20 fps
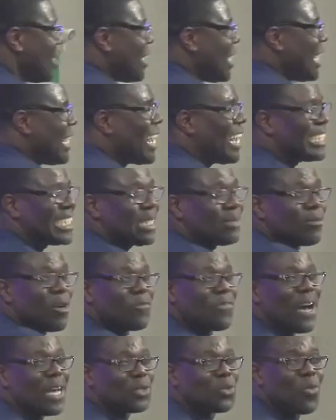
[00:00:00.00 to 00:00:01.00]
There are some
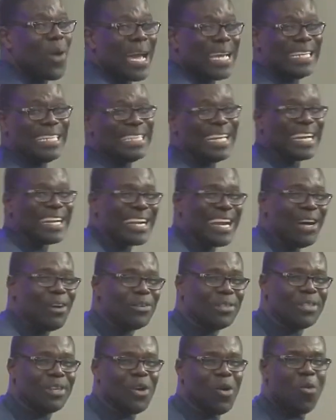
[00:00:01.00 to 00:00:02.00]
of us who are in the
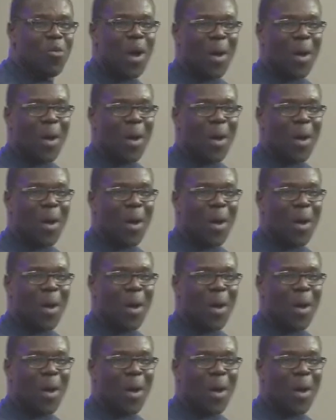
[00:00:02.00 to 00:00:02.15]
ground, who are